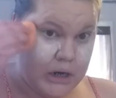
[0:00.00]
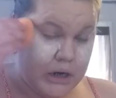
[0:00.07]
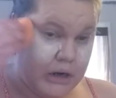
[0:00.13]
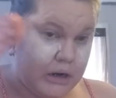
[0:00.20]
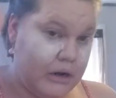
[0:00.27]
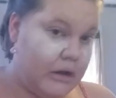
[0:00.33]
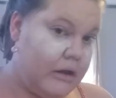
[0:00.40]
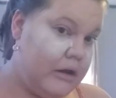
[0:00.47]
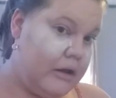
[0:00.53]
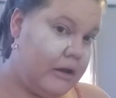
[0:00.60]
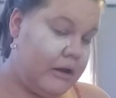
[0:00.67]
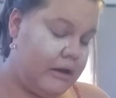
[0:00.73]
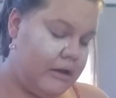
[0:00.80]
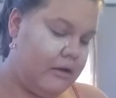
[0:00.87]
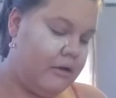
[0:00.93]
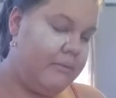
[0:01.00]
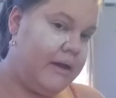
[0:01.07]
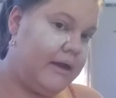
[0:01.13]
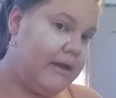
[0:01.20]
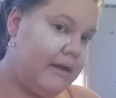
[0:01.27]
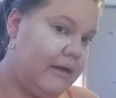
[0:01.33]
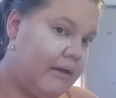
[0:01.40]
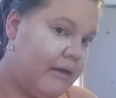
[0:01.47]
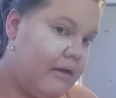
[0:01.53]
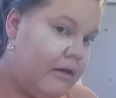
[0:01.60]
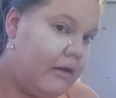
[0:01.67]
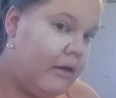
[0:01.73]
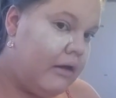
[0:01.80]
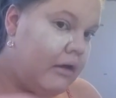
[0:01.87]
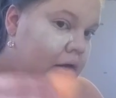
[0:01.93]
and get her baking.
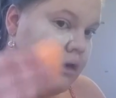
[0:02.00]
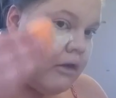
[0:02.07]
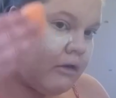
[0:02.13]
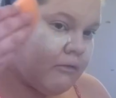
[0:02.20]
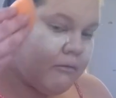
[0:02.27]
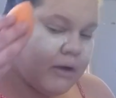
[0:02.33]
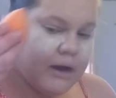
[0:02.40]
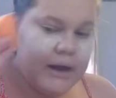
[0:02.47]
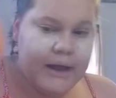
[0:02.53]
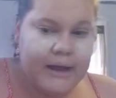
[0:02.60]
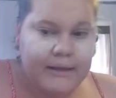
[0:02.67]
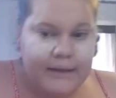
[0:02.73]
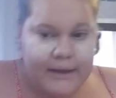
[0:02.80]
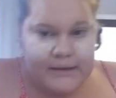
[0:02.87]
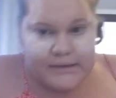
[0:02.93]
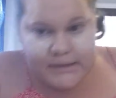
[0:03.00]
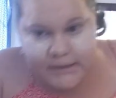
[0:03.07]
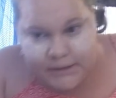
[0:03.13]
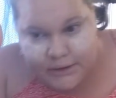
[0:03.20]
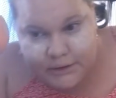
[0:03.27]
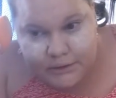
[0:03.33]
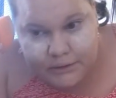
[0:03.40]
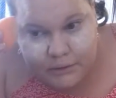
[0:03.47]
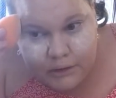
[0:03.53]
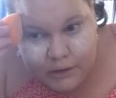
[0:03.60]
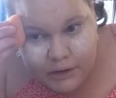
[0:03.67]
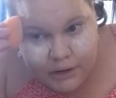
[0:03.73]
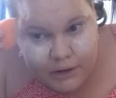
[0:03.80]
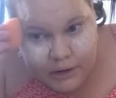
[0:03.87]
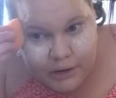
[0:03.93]
And what I like to do,
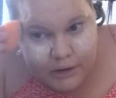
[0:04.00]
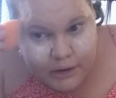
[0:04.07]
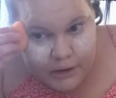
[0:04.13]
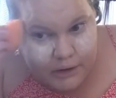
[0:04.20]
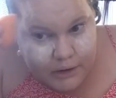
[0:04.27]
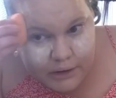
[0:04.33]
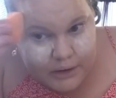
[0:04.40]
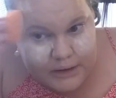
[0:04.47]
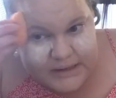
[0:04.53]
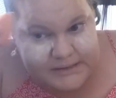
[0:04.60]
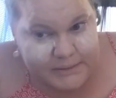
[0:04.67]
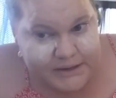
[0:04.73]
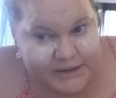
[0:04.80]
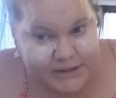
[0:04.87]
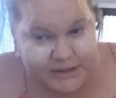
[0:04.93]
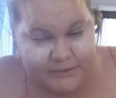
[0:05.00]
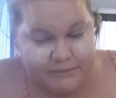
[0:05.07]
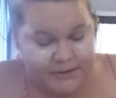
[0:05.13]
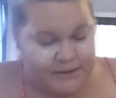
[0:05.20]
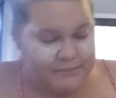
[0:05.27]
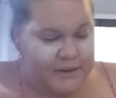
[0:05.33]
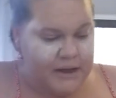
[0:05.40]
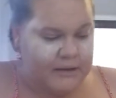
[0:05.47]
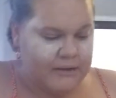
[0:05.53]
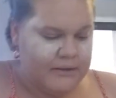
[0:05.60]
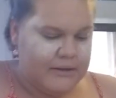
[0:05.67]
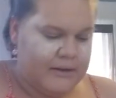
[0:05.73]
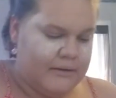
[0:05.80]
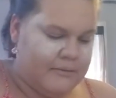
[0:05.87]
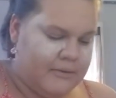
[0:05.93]
especially with the palette that I'm
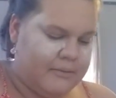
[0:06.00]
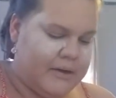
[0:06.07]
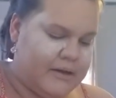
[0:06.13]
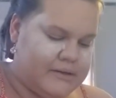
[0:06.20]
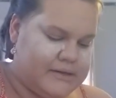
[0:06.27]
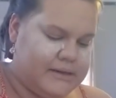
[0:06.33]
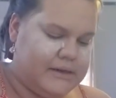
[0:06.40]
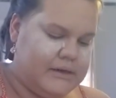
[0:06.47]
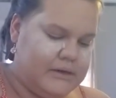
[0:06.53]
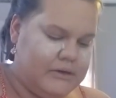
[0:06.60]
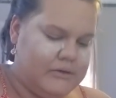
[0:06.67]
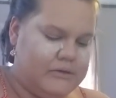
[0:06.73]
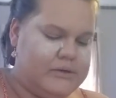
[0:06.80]
about to use,